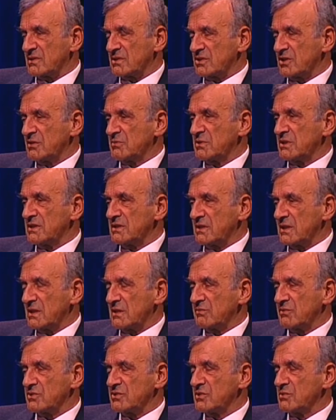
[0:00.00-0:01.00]
Germany then
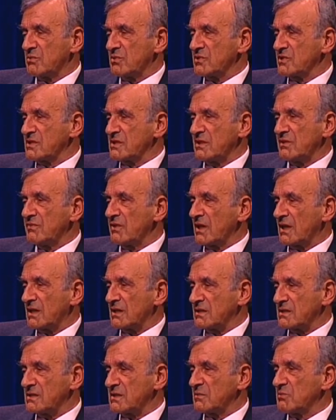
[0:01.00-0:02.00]
was the most
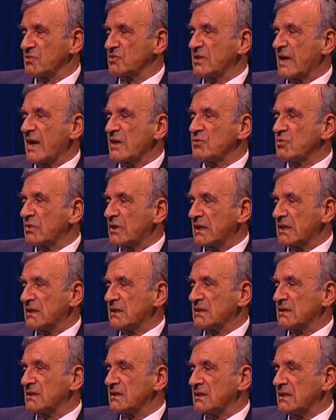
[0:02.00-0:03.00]
civilized, the most
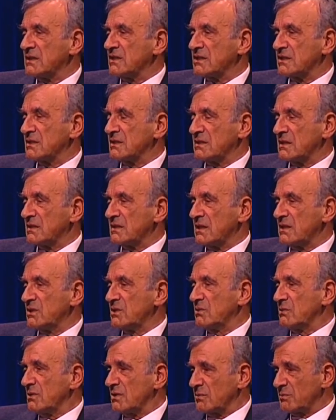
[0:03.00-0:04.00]
educated nation in, in
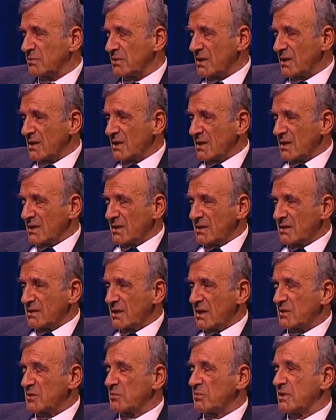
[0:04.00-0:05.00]
Europe. It
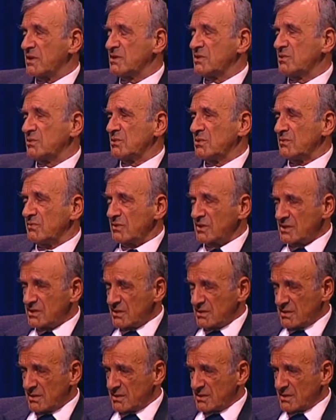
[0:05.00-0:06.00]
had the best
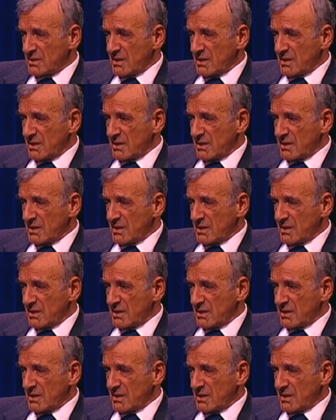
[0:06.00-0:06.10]
universities.